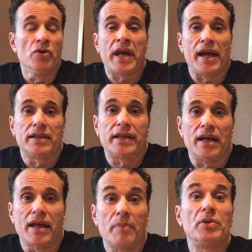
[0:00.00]
"You can't
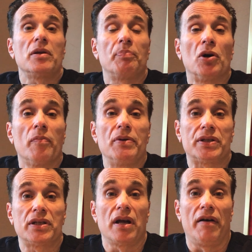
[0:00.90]
say that," but the
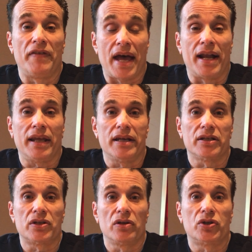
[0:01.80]
purpose of that
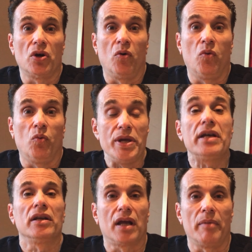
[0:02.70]
is so we
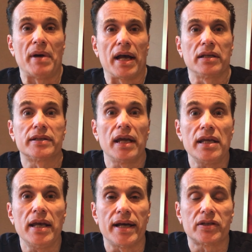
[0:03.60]
can come back and say,
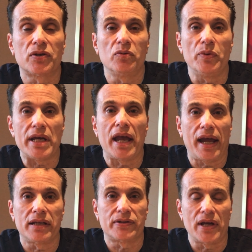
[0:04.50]
"Yes, we
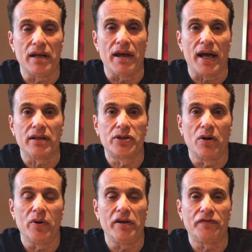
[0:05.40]
can say that."
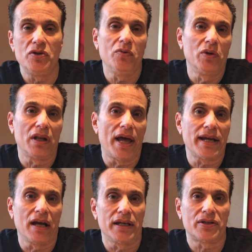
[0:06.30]
So if you would
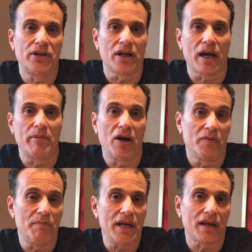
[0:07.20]
like us to come
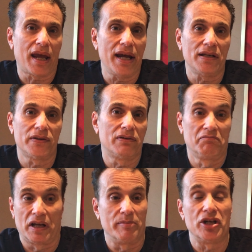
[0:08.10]
out, me and Case
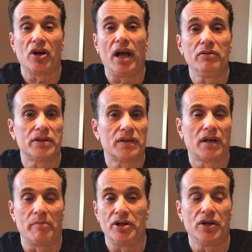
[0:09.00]
come to your house,
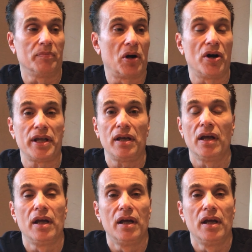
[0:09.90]
come to your party,